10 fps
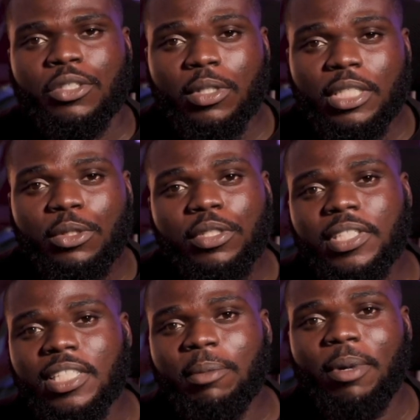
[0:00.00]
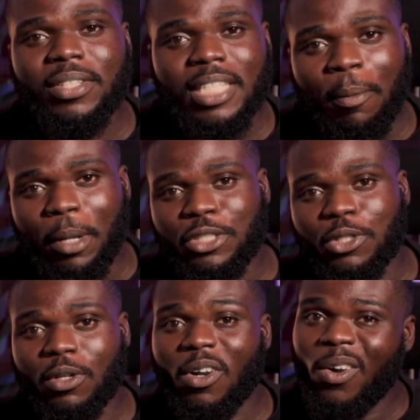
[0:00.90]
So the good thing about
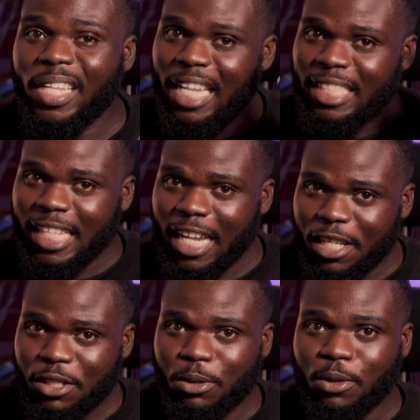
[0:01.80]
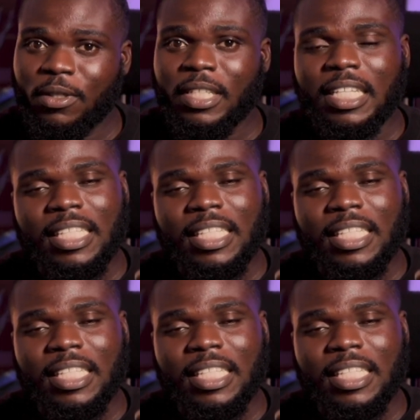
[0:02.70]
aperture, unlike the ISO,